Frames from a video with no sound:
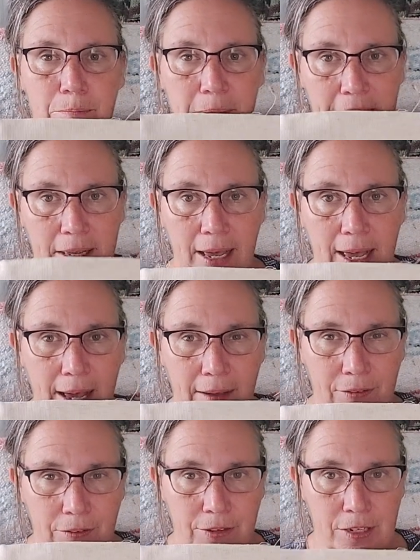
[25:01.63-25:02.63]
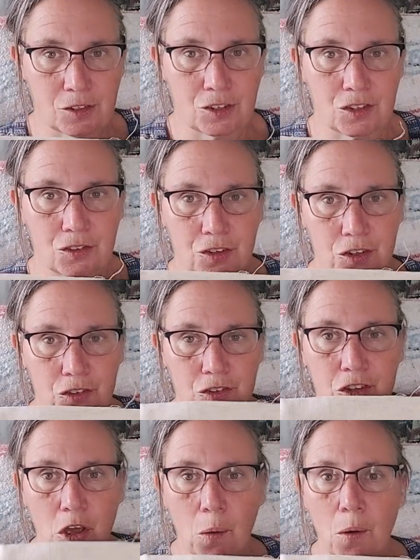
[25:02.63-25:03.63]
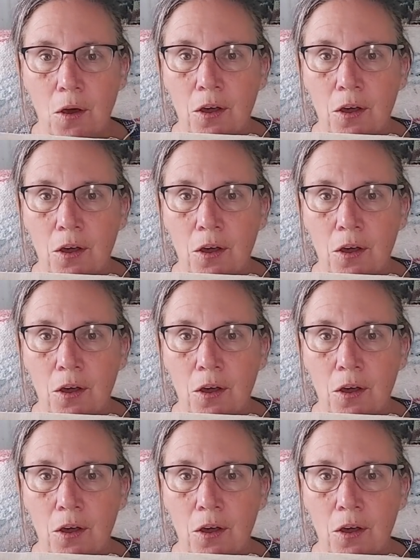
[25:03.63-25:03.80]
But I have to finish this first. So